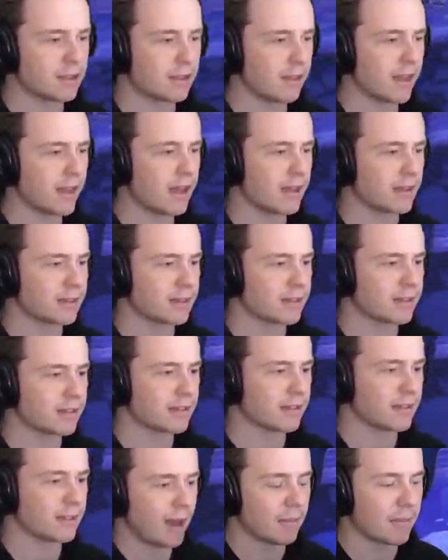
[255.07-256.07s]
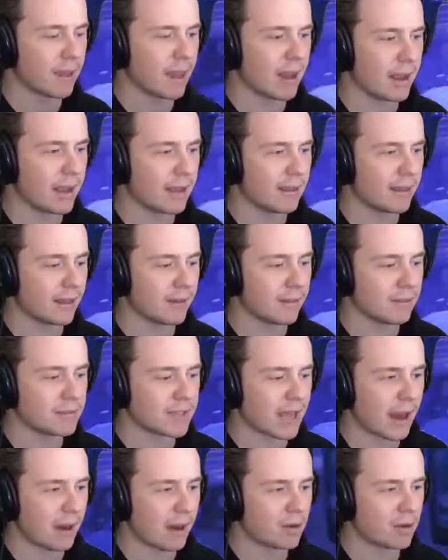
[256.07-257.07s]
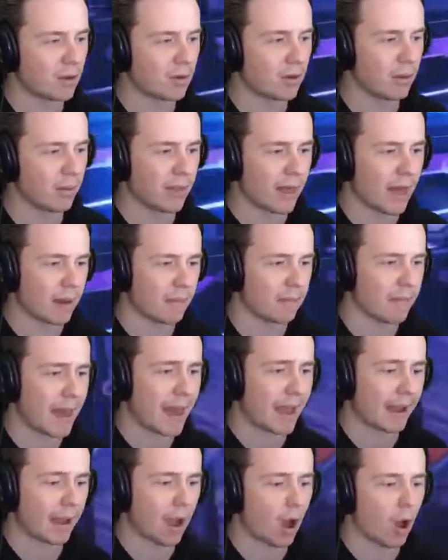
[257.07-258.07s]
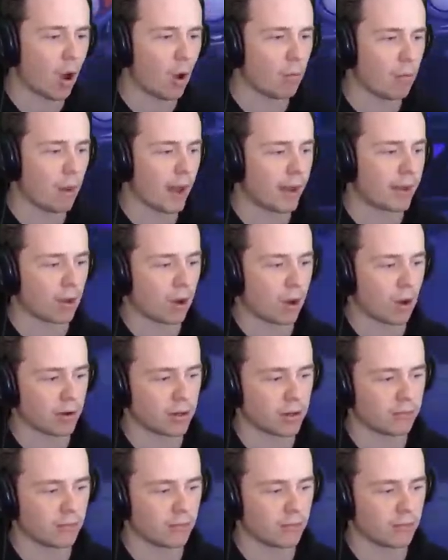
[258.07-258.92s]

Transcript: Look at this. I'm getting elims, and I'm doing it without a mech. Oh, my God.